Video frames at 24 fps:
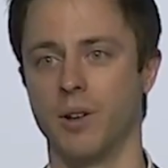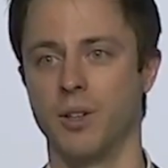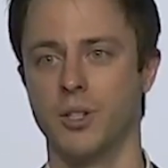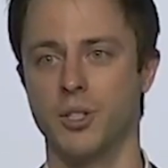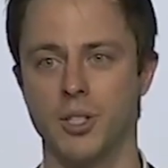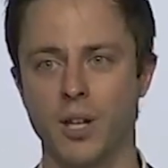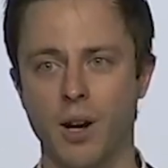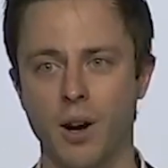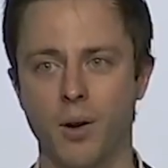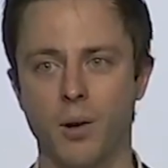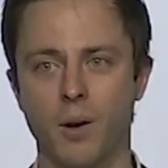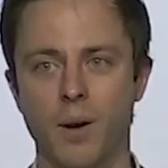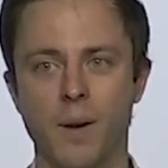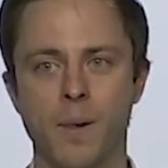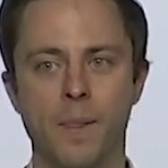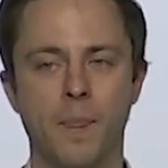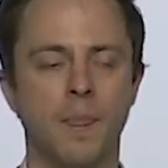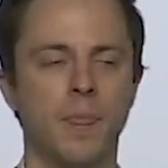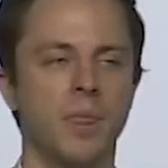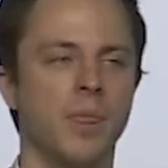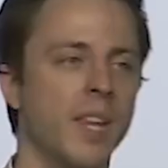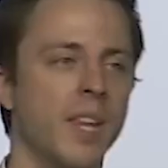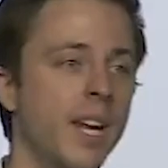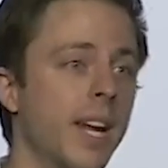So
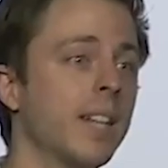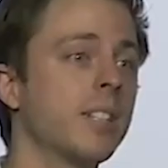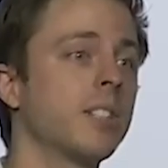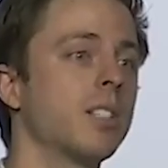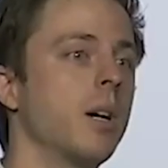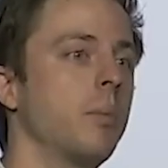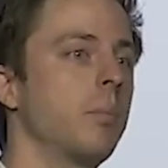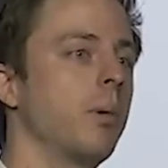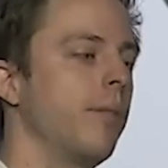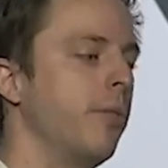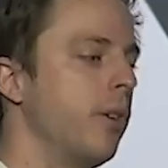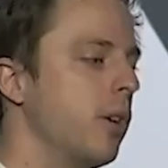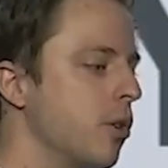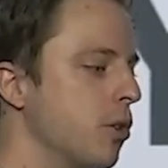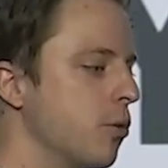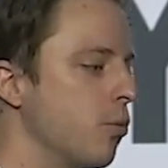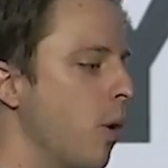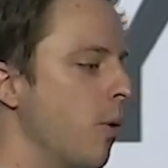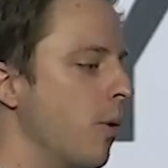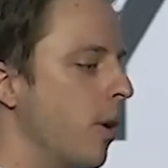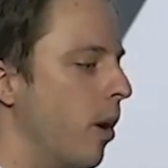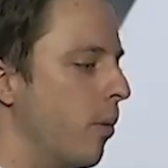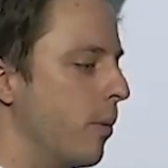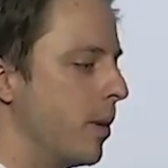the next couple of years
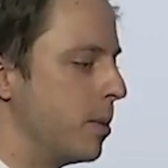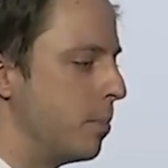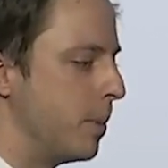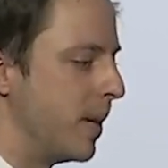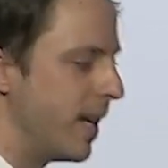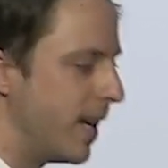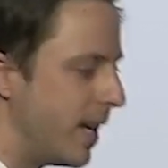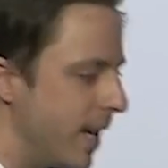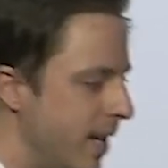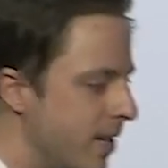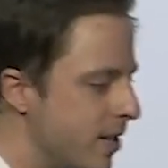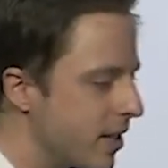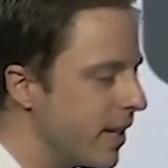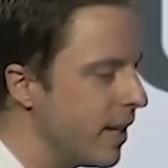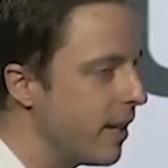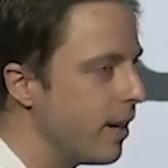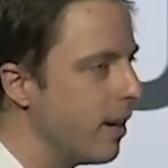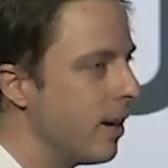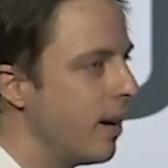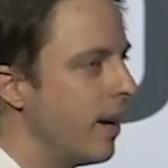won't always be easy.